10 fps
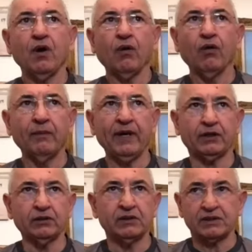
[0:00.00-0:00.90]
Oh my
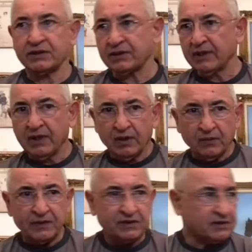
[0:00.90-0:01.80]
goodness,
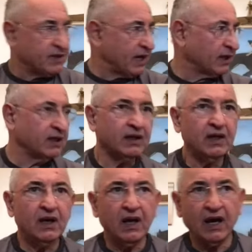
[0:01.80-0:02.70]
where's the snake?
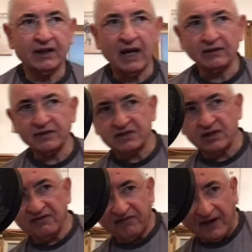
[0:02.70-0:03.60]
I can't rest
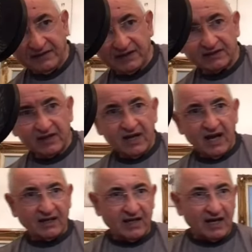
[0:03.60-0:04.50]
till I find it
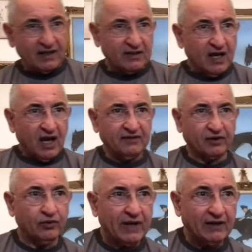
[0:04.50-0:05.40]
and get it and
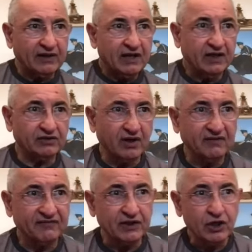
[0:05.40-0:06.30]
throw it out, get rid
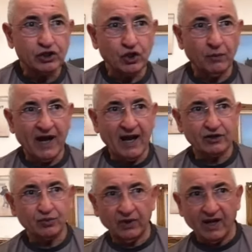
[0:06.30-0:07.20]
of it, so my
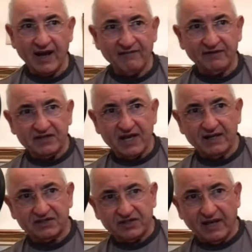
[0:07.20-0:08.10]
house will not have
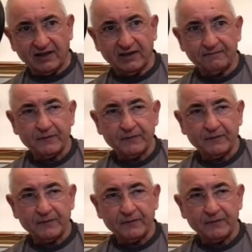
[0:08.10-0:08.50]
any snake.